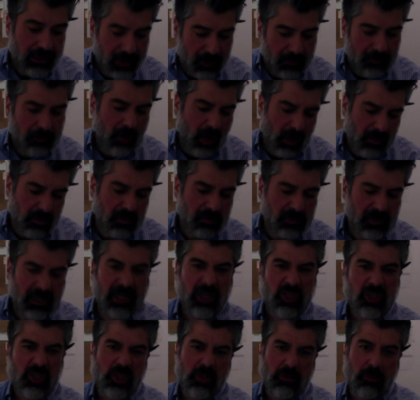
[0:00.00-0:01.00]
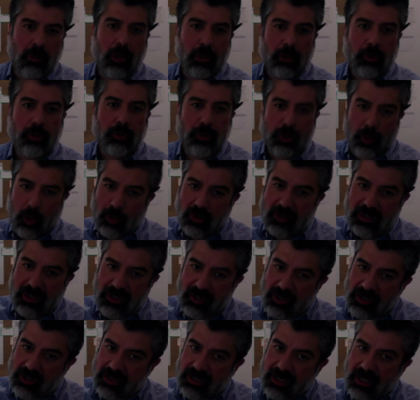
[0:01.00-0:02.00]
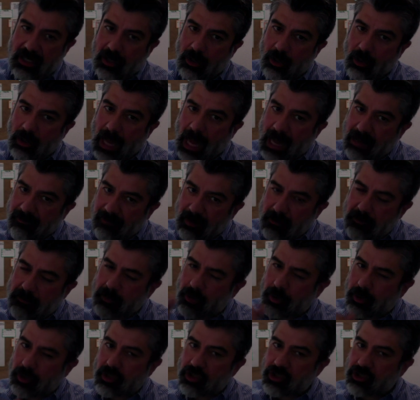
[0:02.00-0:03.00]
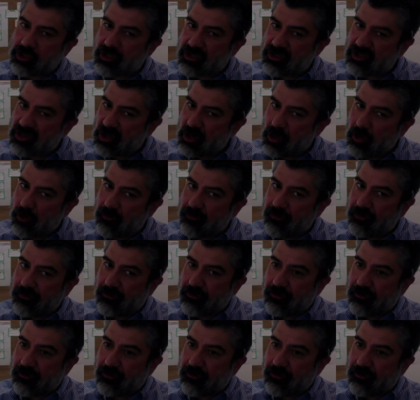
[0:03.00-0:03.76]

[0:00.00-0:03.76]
and probably in smaller doses, just a little IV push, just a little,